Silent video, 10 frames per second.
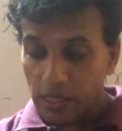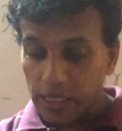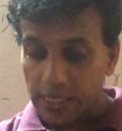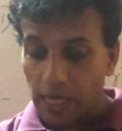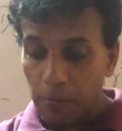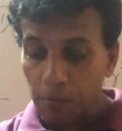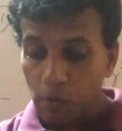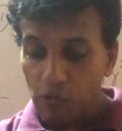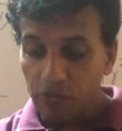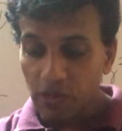the sum
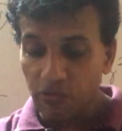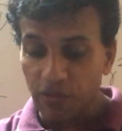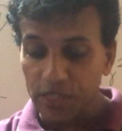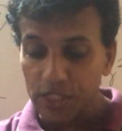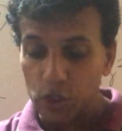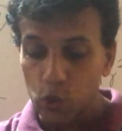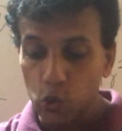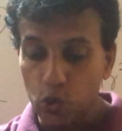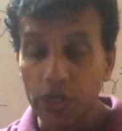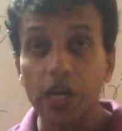of the first
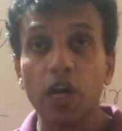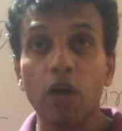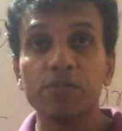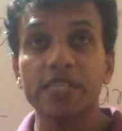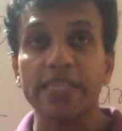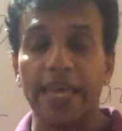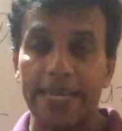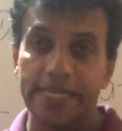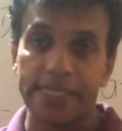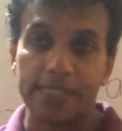2 terms is
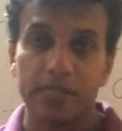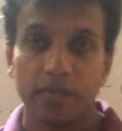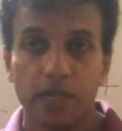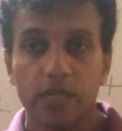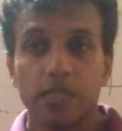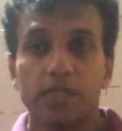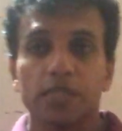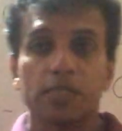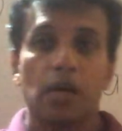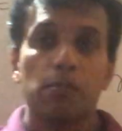8.
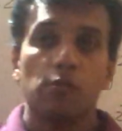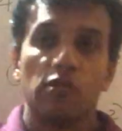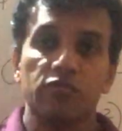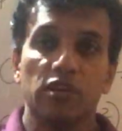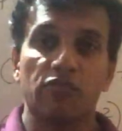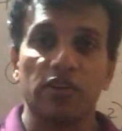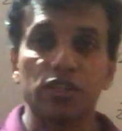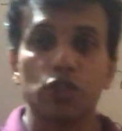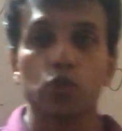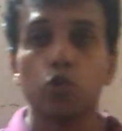Sum of the
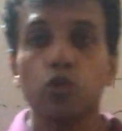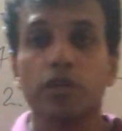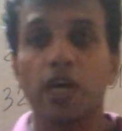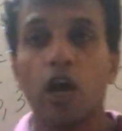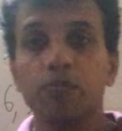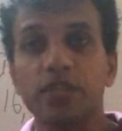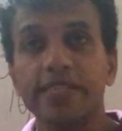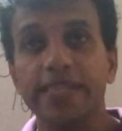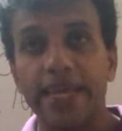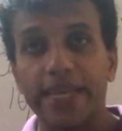first 2 terms
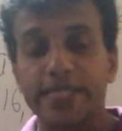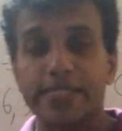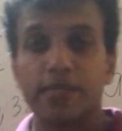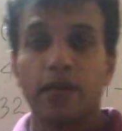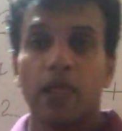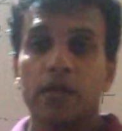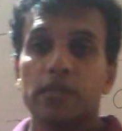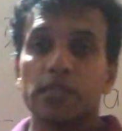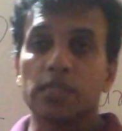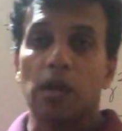is 8.
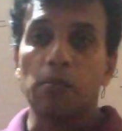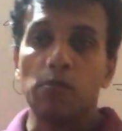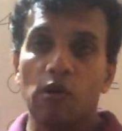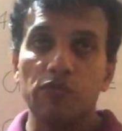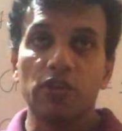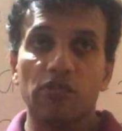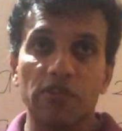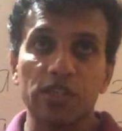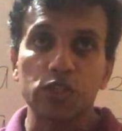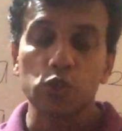Sum of the
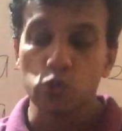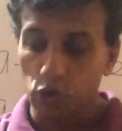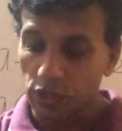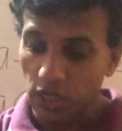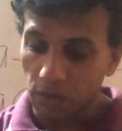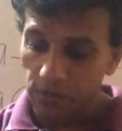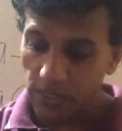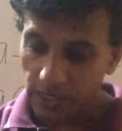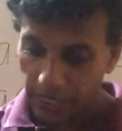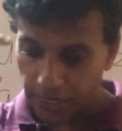first 2 terms
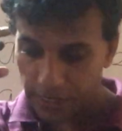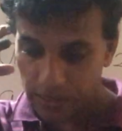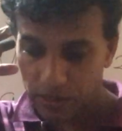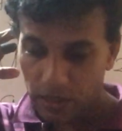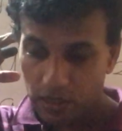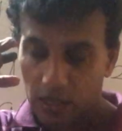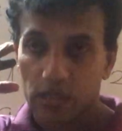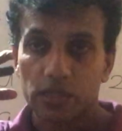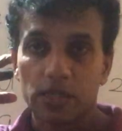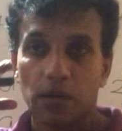is 8.
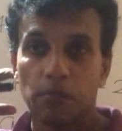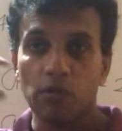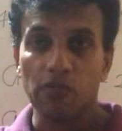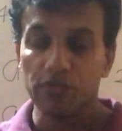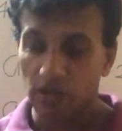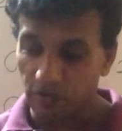Sum of the